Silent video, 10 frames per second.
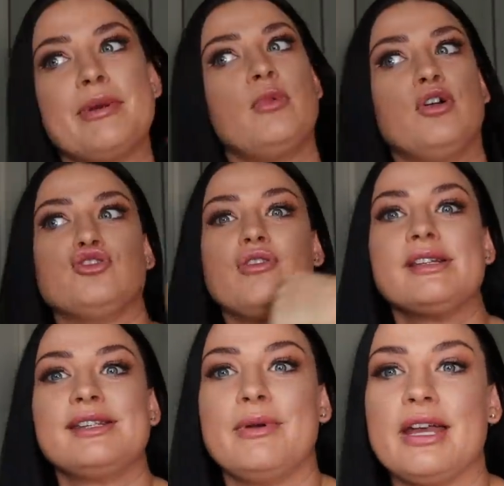a bit more
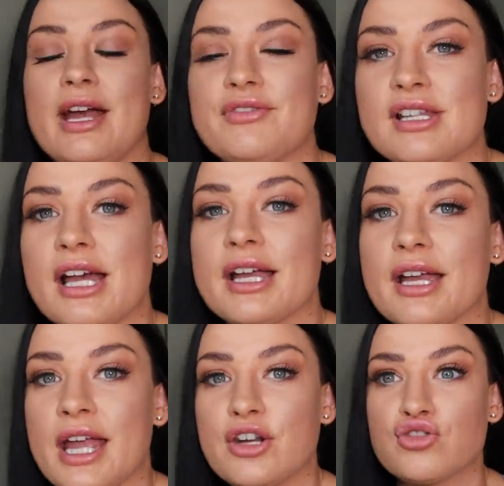dressy where you have to
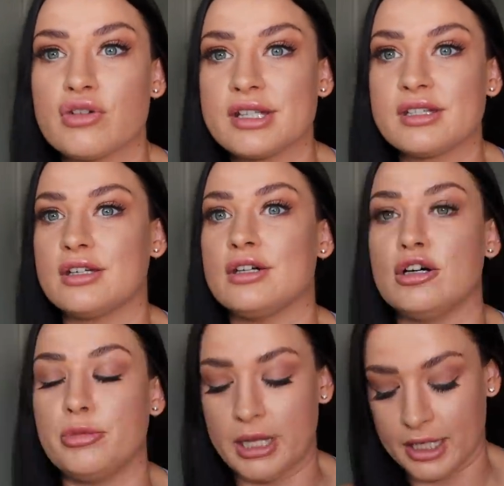like get dressed
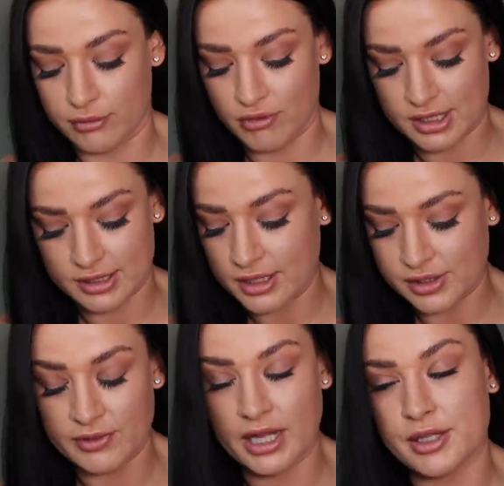up, like races,
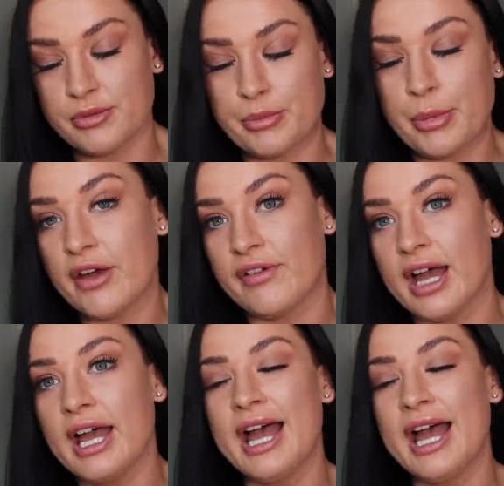something like that. Perfect.